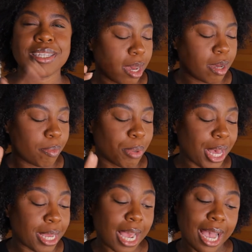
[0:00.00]

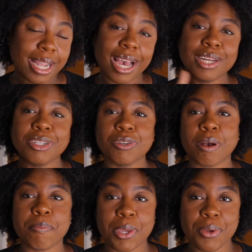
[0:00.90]
But I got a new
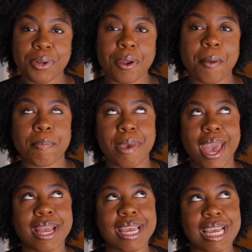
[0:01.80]
computer
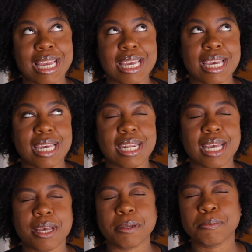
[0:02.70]
back
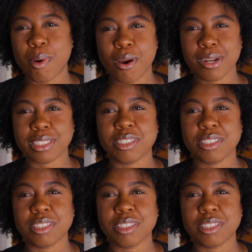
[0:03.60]
in March,